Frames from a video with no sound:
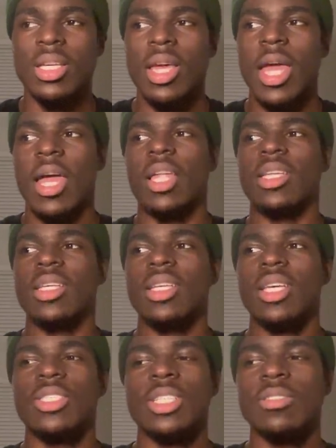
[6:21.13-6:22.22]
And
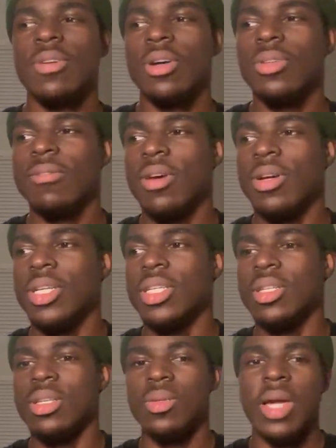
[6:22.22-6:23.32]
it just felt
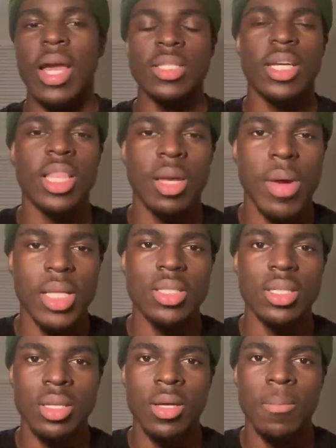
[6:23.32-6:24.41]
very
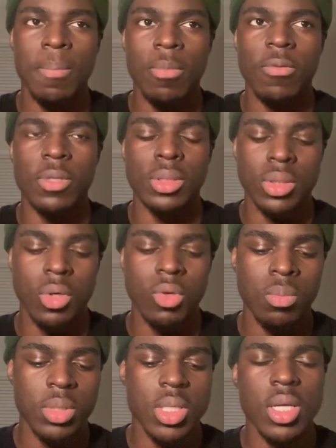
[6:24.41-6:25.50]
anticlimactic for the show
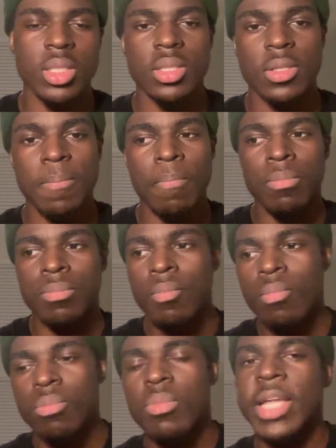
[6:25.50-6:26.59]
because
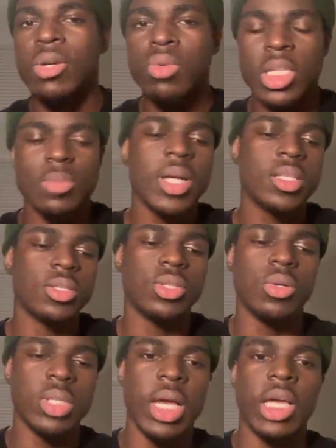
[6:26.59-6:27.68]
I don't expect the
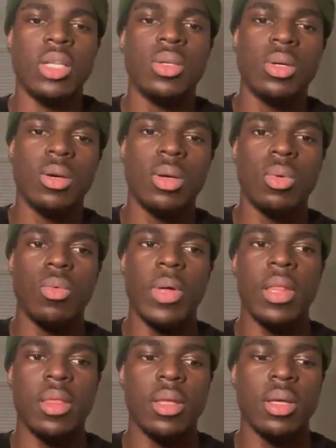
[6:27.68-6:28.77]
show to end
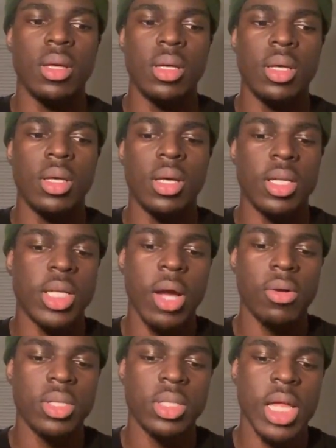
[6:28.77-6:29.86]
with a
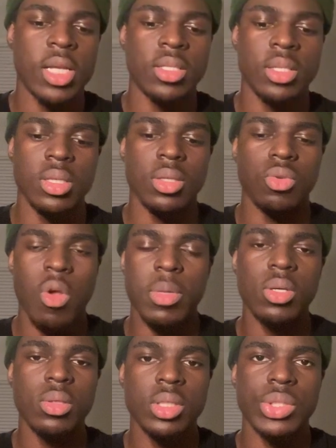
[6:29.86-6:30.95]
character that is a
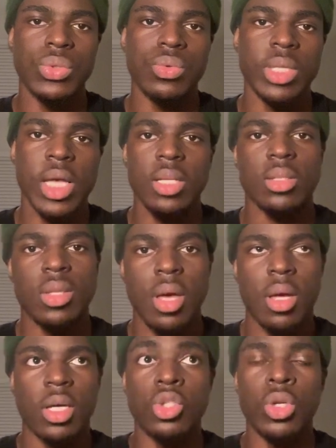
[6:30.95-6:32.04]
criminal to get
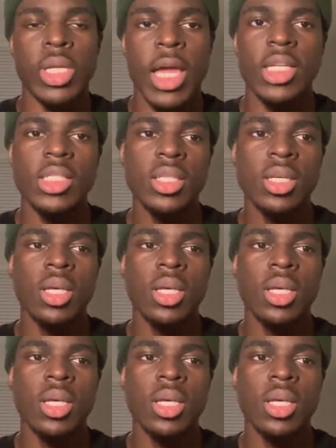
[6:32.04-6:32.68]
a good ending.